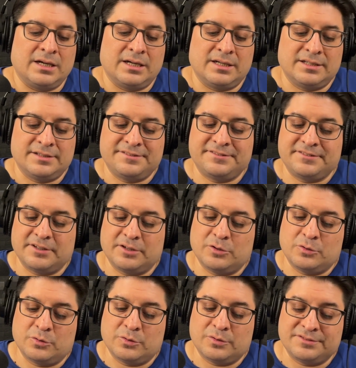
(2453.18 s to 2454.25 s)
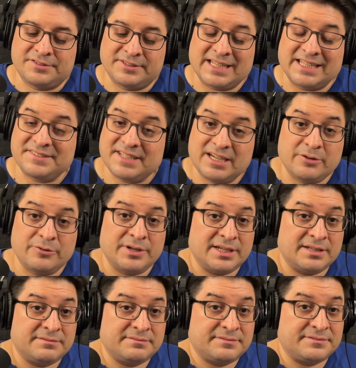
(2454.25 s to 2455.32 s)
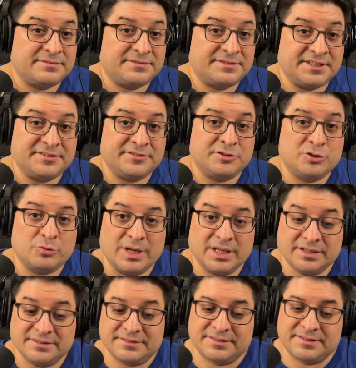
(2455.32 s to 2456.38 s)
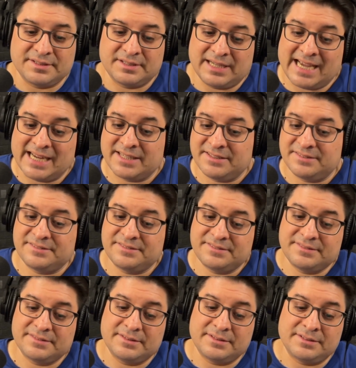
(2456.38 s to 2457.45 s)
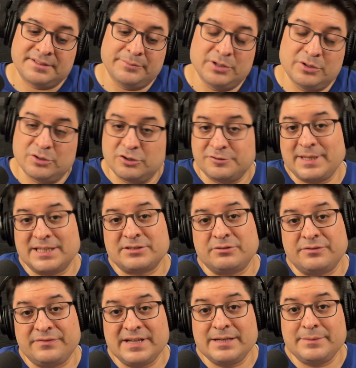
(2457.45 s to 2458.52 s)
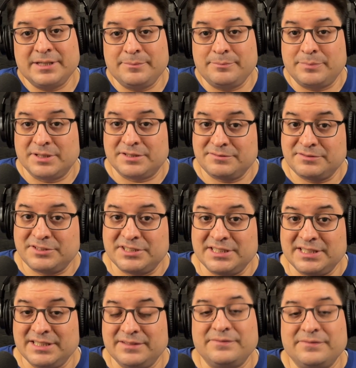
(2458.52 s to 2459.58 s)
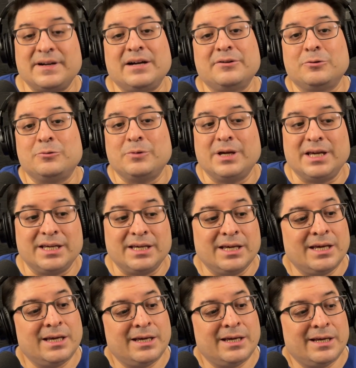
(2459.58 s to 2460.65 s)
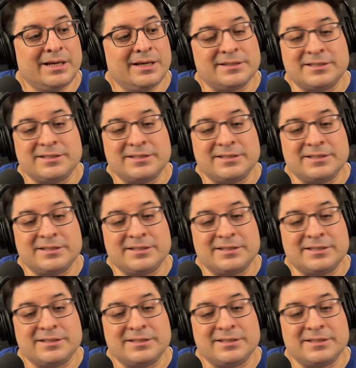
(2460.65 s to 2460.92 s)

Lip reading: So that's how season 2 ends. Agnes DeMille goes back to her family, but she found a way to